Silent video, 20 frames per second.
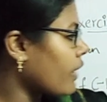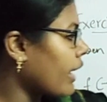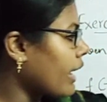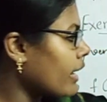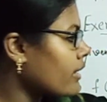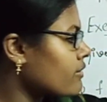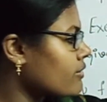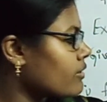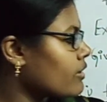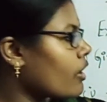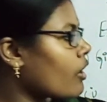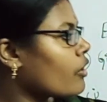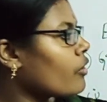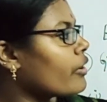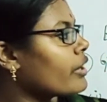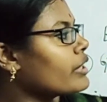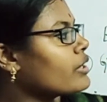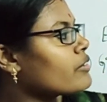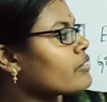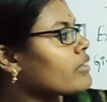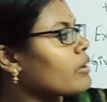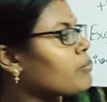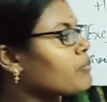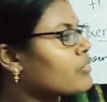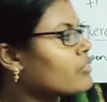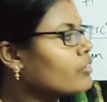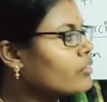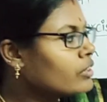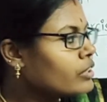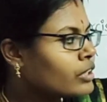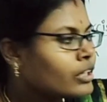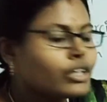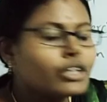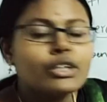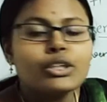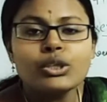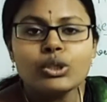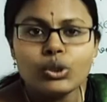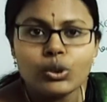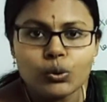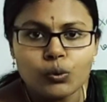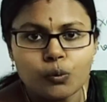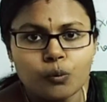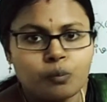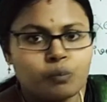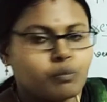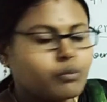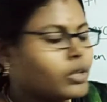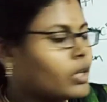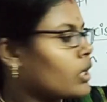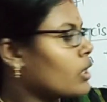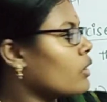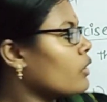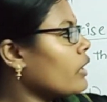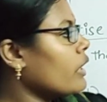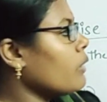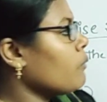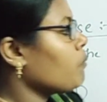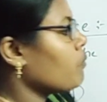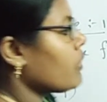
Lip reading: x you are going to substitute 2. Okay.